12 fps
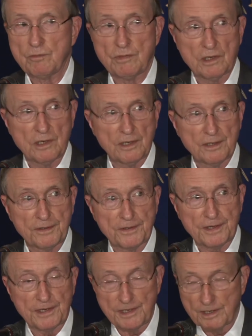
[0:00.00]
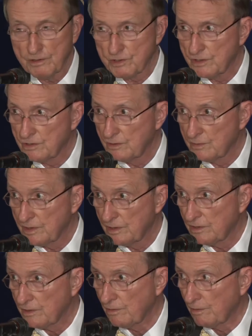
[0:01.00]
and ecosystems in
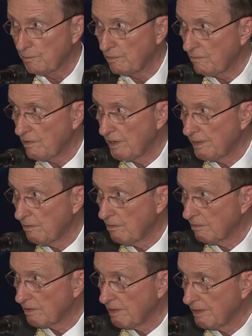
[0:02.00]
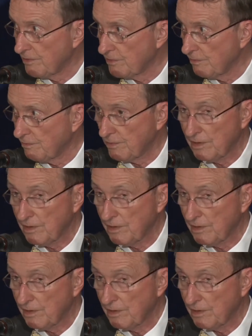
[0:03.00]
turn provide all kinds of